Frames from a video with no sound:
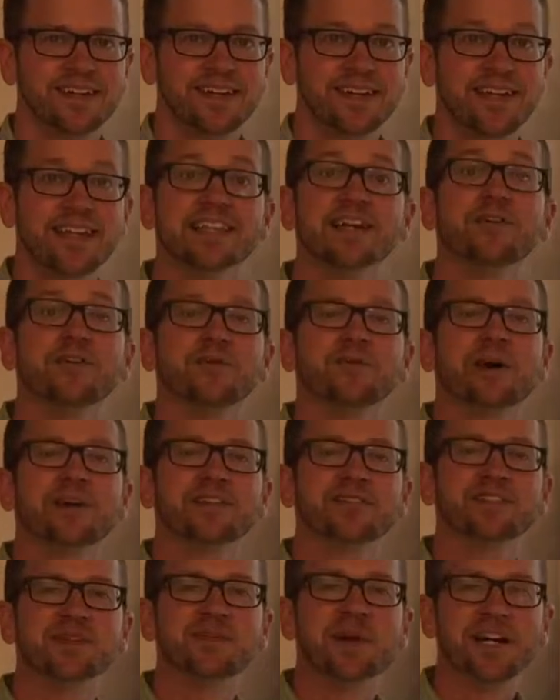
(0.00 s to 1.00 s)
Hello and welcome
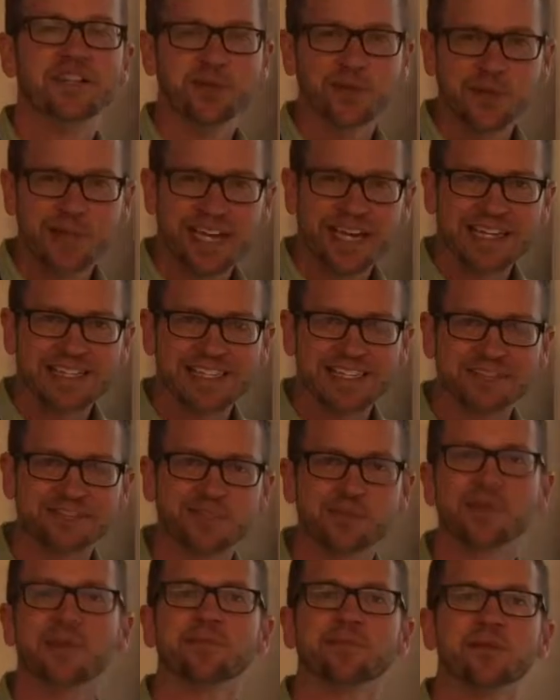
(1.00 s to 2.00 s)
to Module 8 of
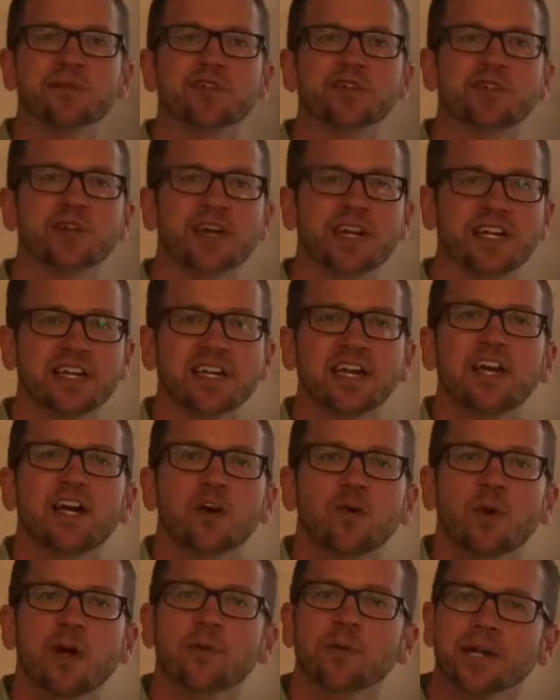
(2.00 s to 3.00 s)
SMART Board training,
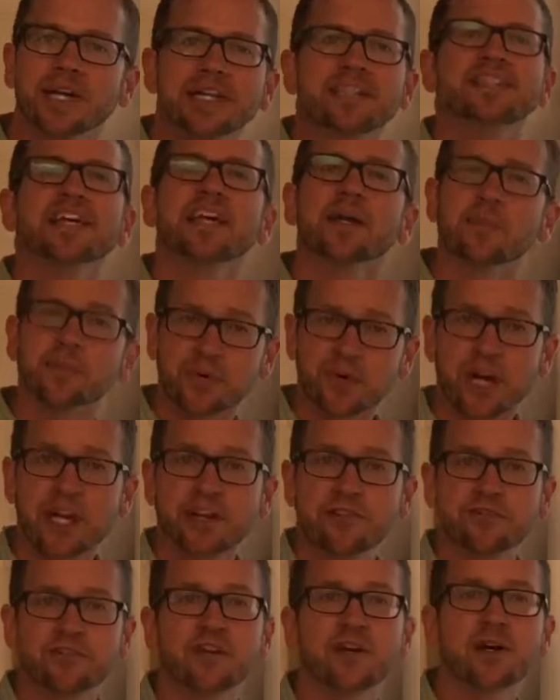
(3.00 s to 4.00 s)
where we're going to take a break
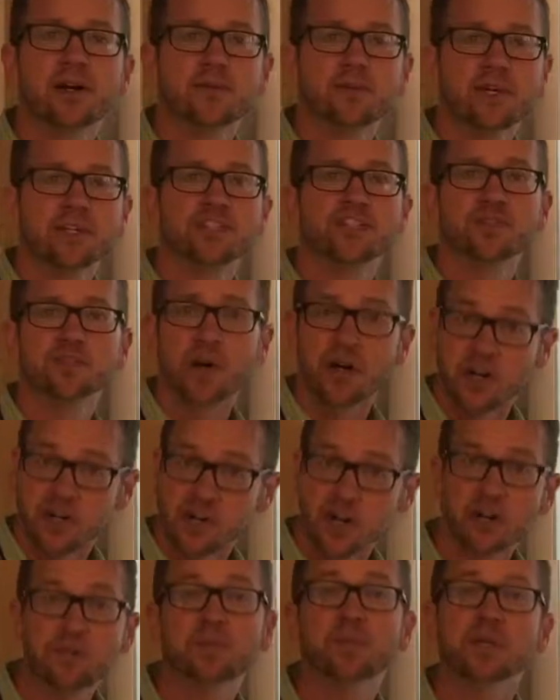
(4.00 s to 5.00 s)
from Smart
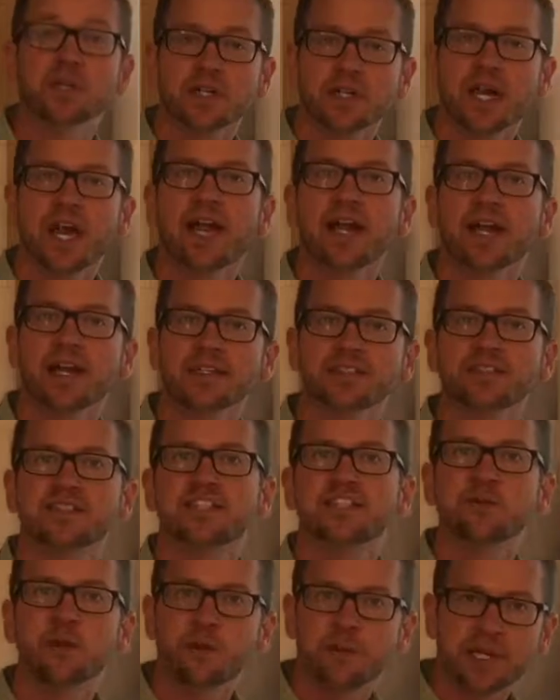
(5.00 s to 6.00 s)
Notebook and see
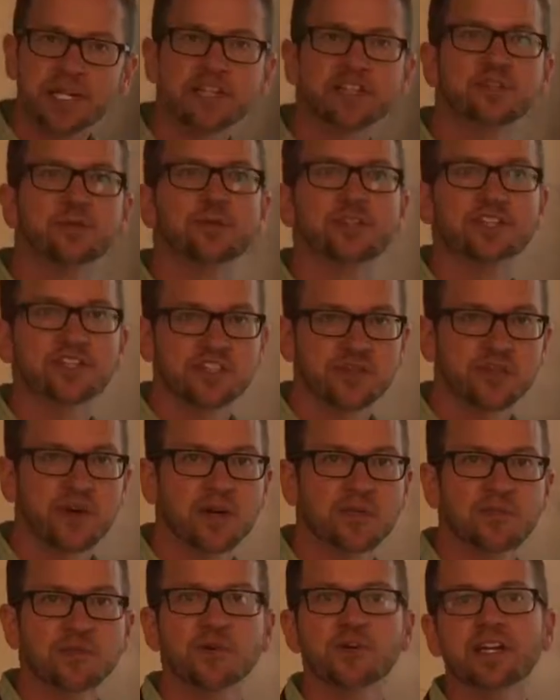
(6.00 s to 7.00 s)
what we can do with the
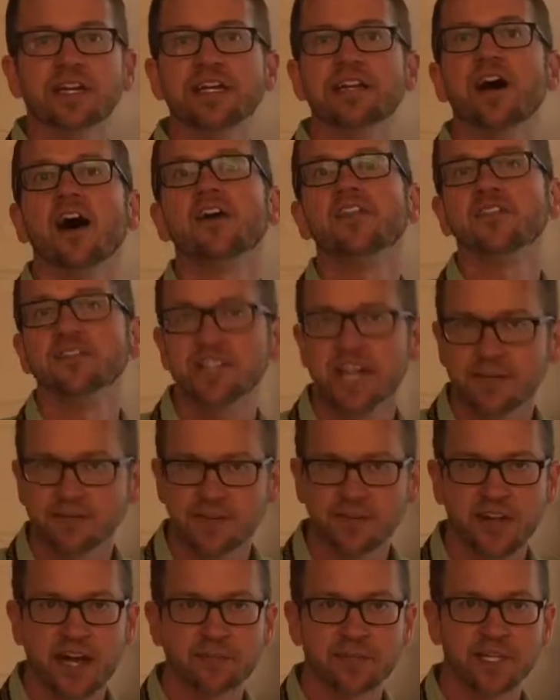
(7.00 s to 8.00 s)
SMART Board in other types of
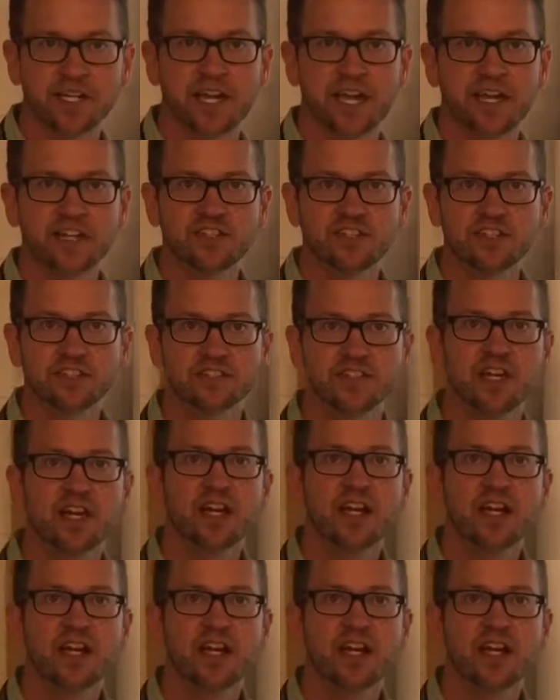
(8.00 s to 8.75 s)
applications.